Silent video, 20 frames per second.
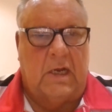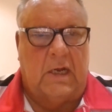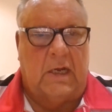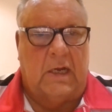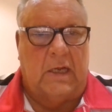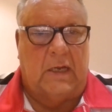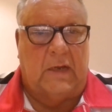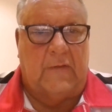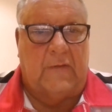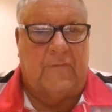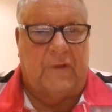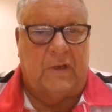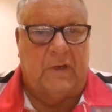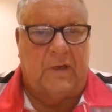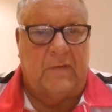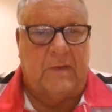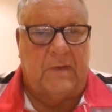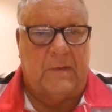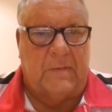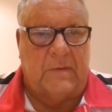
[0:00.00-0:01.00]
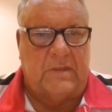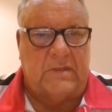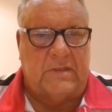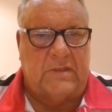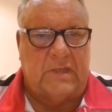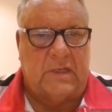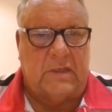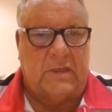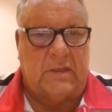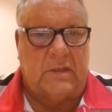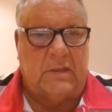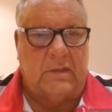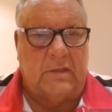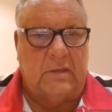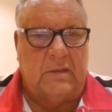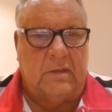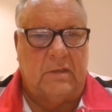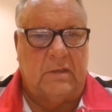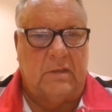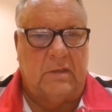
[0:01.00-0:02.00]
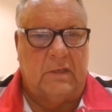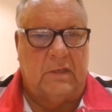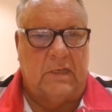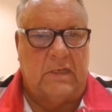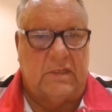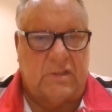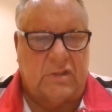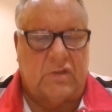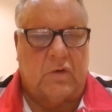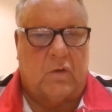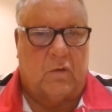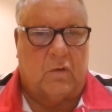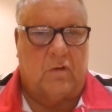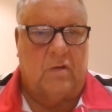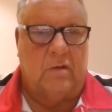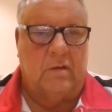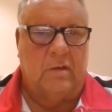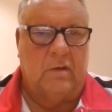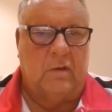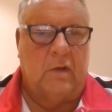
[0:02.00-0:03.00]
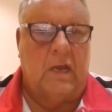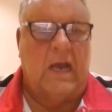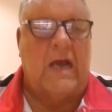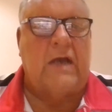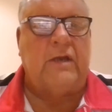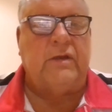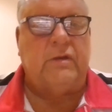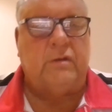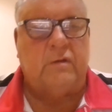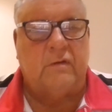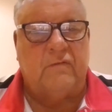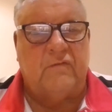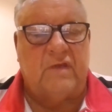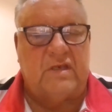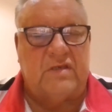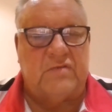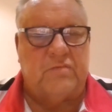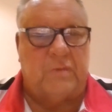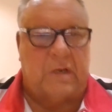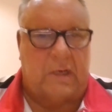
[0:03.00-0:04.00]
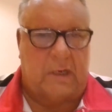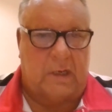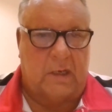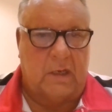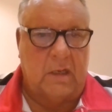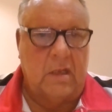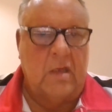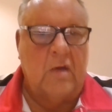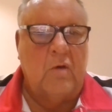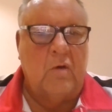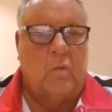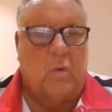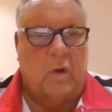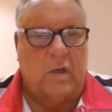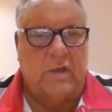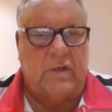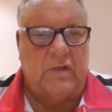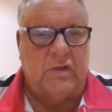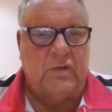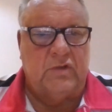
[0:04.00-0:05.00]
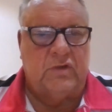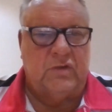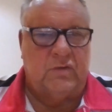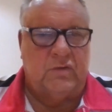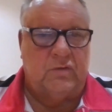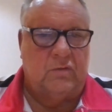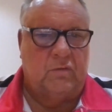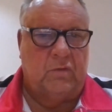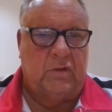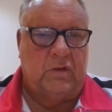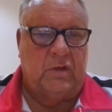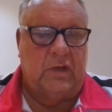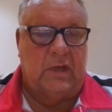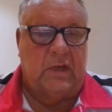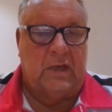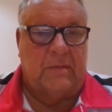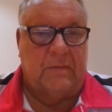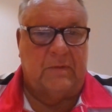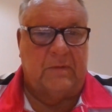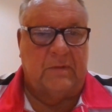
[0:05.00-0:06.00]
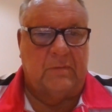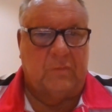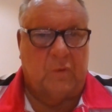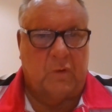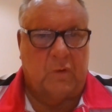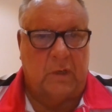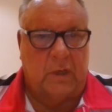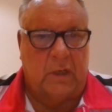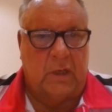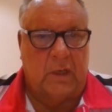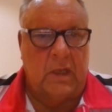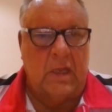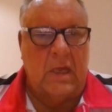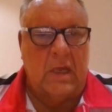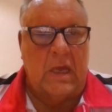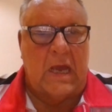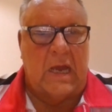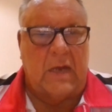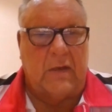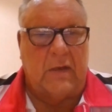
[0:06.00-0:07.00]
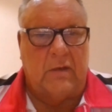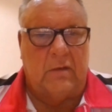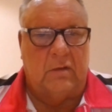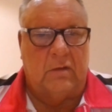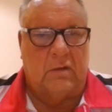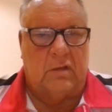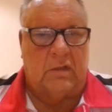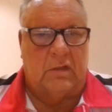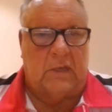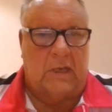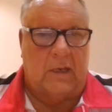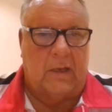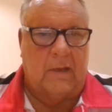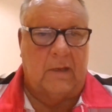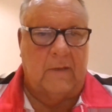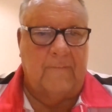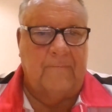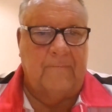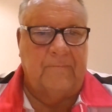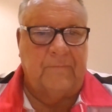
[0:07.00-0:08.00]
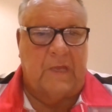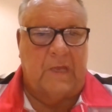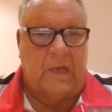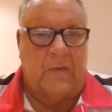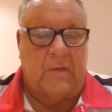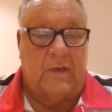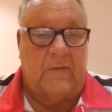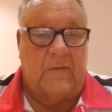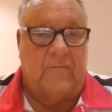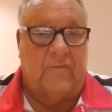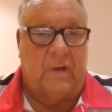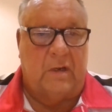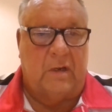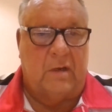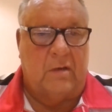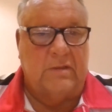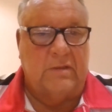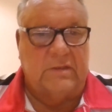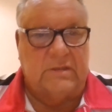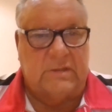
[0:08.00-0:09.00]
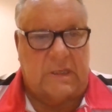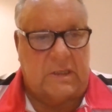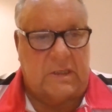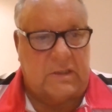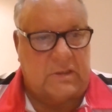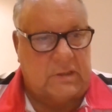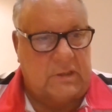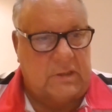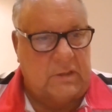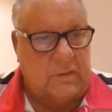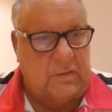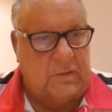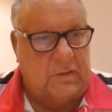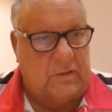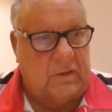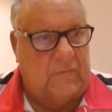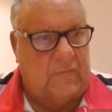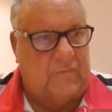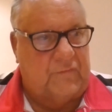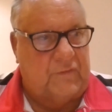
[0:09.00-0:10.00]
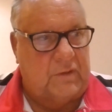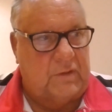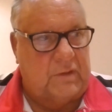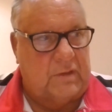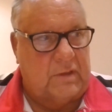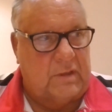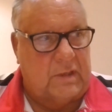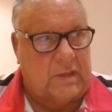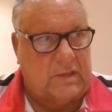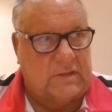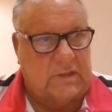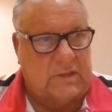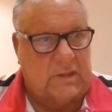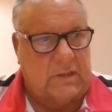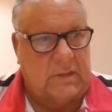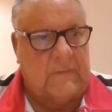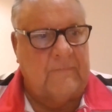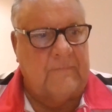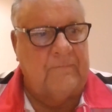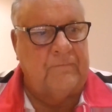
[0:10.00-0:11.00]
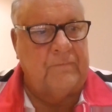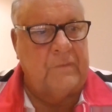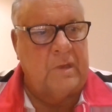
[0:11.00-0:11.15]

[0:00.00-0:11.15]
I, I phoned him up and I said, let's talk. How do you invest money? What do you do when you get up in the morning? How do you think? And we had a very long discussion, and we took it further, and I said,